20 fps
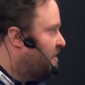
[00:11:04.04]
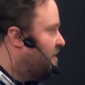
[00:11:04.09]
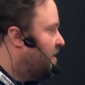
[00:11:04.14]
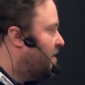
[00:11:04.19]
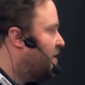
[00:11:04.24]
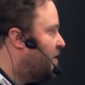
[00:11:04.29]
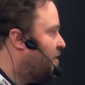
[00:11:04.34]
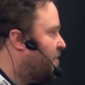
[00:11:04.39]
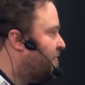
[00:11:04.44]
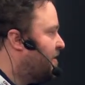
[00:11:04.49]

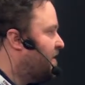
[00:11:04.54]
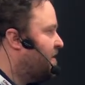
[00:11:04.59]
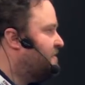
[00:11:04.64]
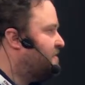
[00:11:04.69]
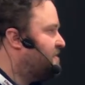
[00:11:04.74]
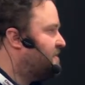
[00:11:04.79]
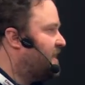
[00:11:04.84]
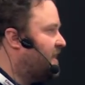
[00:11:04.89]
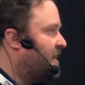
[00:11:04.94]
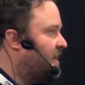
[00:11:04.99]
And hopefully
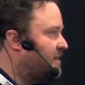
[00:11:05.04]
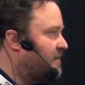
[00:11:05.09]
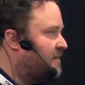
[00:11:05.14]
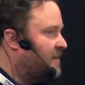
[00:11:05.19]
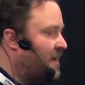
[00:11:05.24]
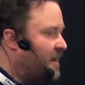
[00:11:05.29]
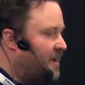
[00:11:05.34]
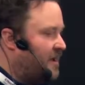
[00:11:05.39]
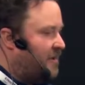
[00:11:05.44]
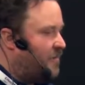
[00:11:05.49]
you've seen
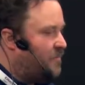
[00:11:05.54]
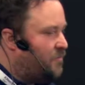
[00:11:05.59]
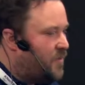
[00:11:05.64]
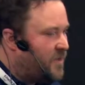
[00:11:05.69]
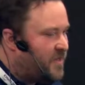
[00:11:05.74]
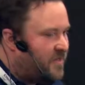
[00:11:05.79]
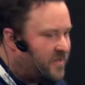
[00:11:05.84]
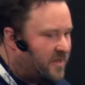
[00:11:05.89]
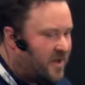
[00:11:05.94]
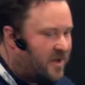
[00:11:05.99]
that
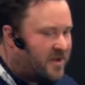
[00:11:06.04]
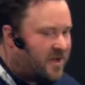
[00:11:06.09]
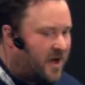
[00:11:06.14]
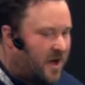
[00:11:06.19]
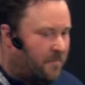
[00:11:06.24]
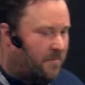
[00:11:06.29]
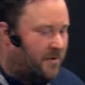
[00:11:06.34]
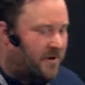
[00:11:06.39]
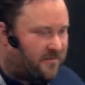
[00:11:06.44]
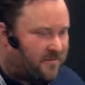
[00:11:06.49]
with a
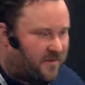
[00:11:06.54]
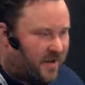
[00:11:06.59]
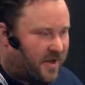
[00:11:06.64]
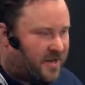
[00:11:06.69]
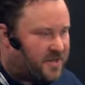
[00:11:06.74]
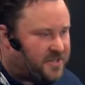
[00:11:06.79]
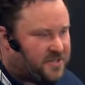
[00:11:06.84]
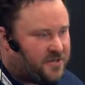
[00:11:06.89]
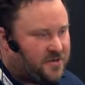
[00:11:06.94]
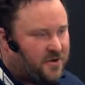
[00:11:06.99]
couple of
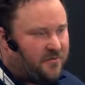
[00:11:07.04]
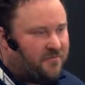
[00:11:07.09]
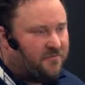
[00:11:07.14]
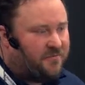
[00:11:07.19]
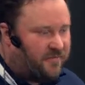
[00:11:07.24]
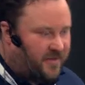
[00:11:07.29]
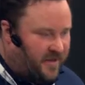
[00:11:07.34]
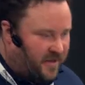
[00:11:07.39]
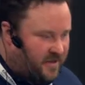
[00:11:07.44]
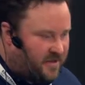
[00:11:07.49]
lines of
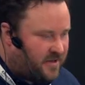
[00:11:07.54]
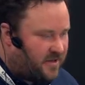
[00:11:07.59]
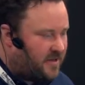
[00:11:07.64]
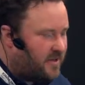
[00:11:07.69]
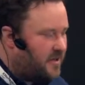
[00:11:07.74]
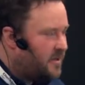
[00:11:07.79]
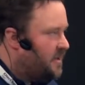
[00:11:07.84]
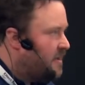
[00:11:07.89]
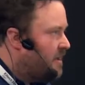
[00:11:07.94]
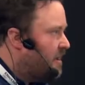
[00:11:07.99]
config,
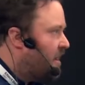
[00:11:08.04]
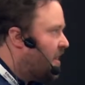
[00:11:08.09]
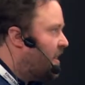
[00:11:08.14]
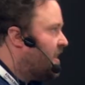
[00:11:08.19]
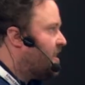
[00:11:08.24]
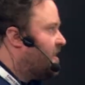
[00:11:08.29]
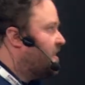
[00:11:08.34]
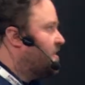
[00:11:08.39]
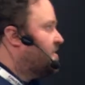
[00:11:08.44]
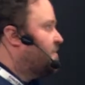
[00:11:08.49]

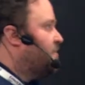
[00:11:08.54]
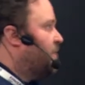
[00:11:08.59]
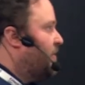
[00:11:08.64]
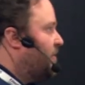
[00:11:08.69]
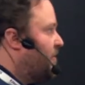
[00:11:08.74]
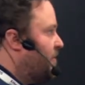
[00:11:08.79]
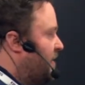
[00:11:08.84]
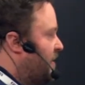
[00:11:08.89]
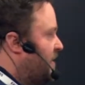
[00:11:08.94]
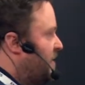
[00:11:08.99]
I can
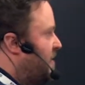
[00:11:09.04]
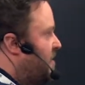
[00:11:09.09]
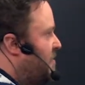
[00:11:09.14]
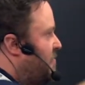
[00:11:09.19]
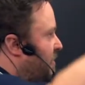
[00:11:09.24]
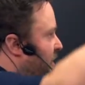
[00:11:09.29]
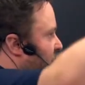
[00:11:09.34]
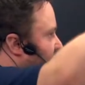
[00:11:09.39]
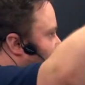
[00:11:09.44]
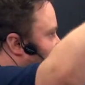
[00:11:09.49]
deploy
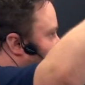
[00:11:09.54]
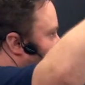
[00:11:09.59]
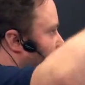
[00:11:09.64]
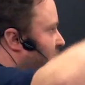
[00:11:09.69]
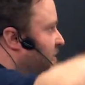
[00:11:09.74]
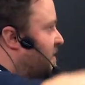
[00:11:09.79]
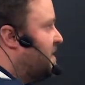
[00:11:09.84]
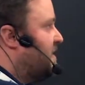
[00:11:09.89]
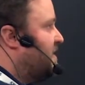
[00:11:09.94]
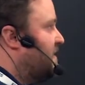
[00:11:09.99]
my
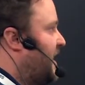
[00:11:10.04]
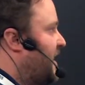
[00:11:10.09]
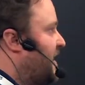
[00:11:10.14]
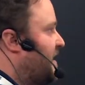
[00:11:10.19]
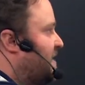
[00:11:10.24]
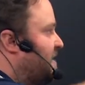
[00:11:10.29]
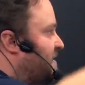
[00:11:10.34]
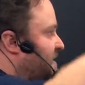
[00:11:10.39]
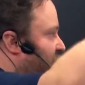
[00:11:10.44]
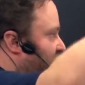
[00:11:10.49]
full
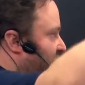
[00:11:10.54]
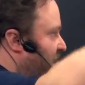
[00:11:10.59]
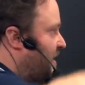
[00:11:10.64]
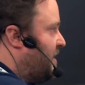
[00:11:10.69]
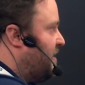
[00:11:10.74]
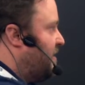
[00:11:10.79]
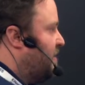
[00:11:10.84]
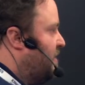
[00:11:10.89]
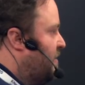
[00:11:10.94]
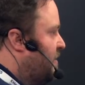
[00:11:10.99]
container
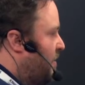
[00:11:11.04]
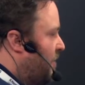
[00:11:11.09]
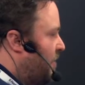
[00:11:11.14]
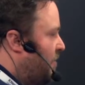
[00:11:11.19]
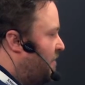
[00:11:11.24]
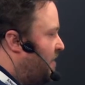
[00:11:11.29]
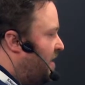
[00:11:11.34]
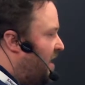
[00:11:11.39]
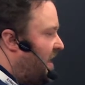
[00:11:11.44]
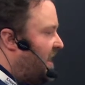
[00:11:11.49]
stack
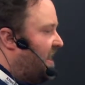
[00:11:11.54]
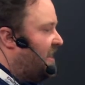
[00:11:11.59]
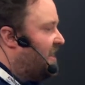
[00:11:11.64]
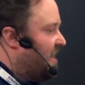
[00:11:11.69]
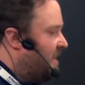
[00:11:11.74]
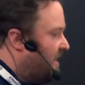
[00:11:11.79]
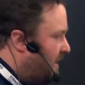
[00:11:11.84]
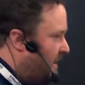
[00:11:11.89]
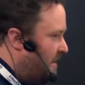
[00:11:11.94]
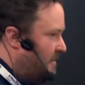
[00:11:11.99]
on
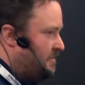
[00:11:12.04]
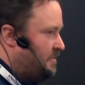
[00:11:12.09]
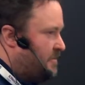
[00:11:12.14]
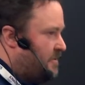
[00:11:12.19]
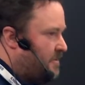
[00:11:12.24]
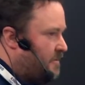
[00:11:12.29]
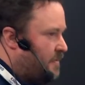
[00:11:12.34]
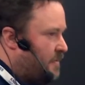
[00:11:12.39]
any cloud.